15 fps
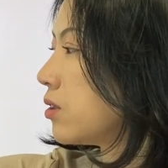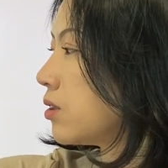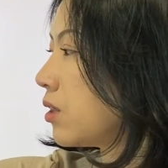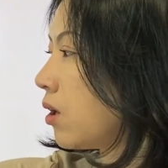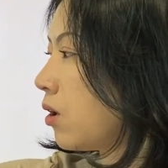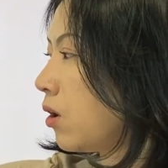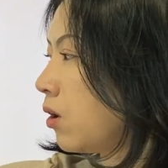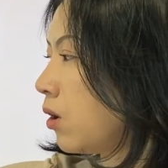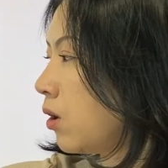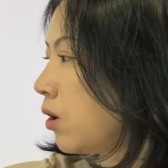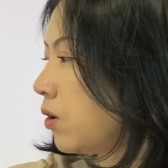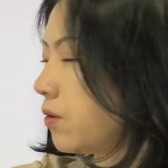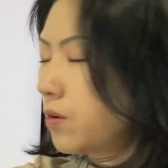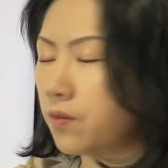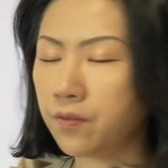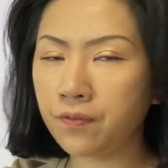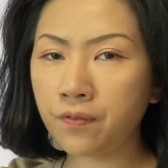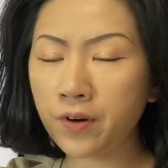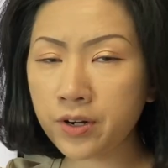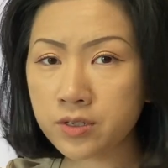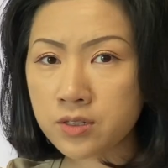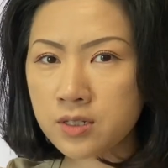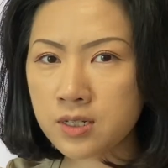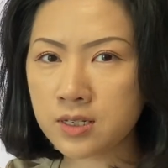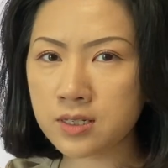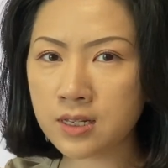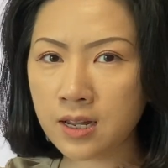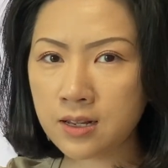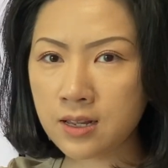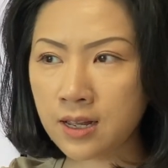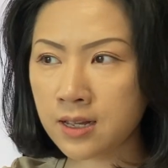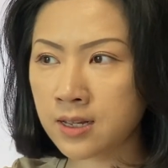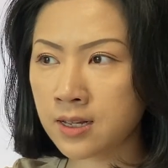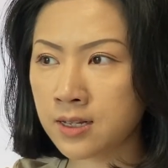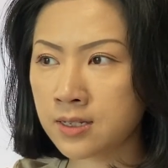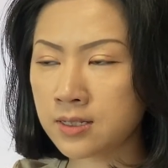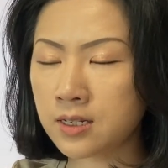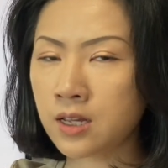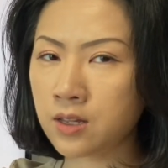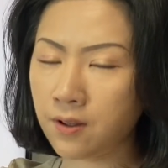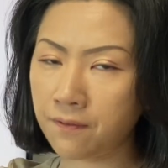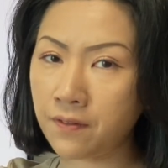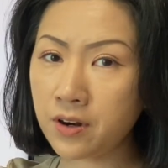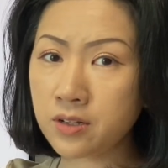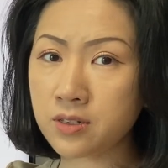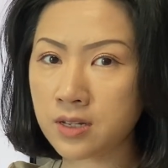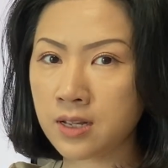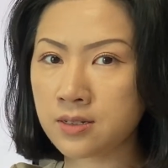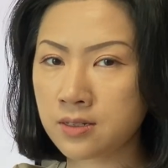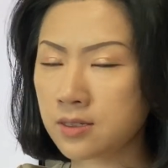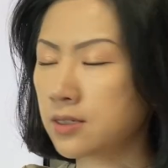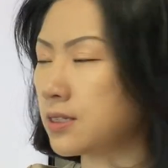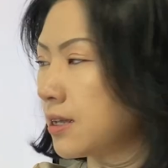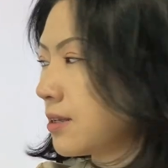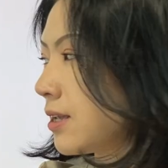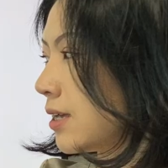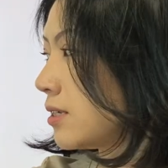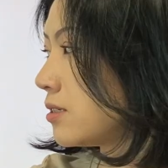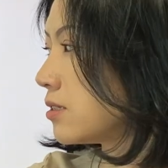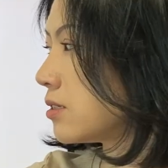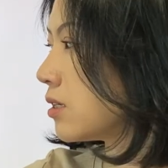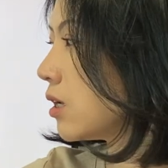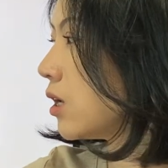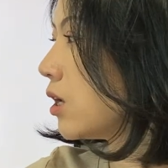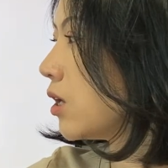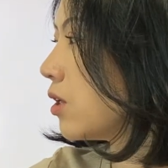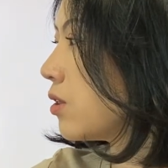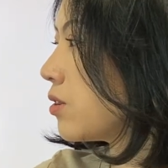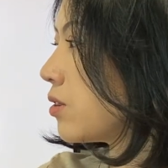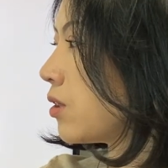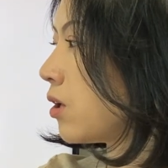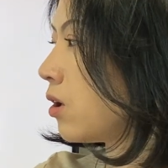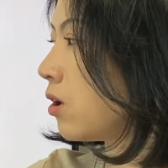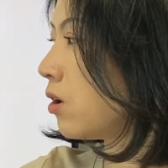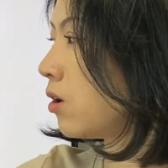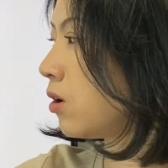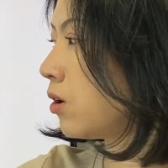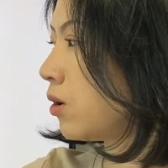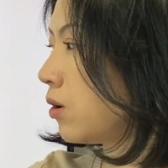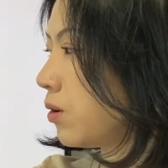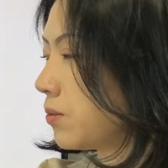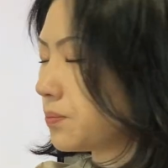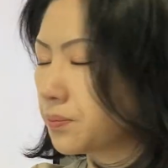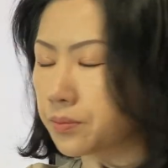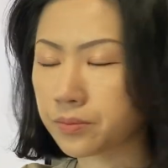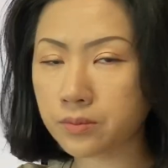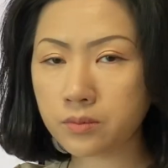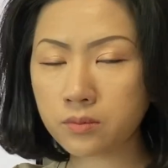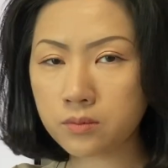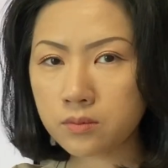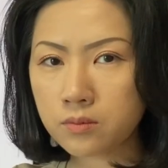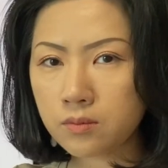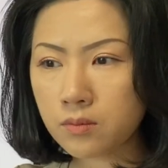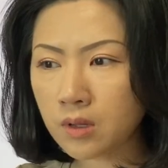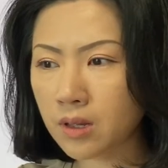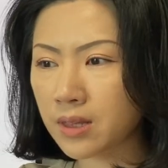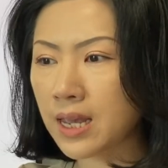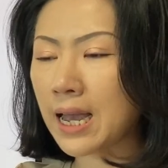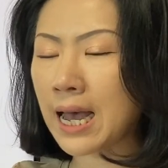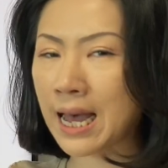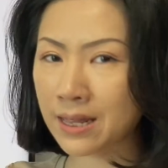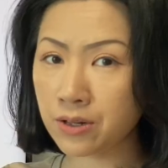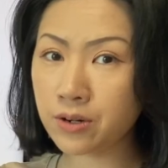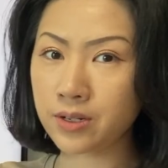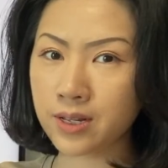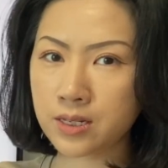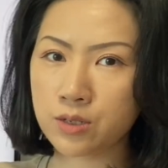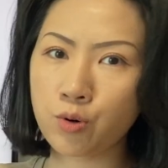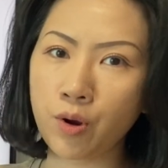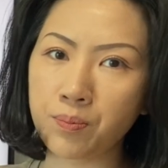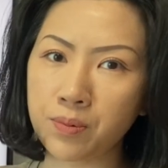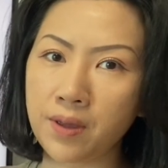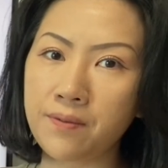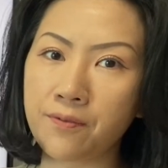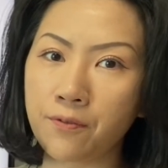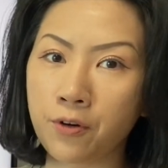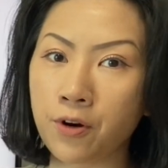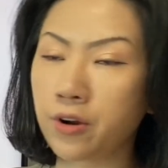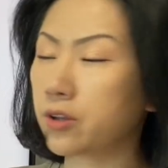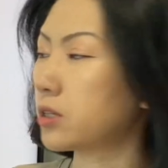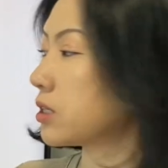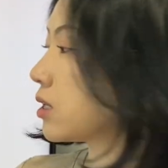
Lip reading: the first sentence, in the first sentence, the other descriptive word,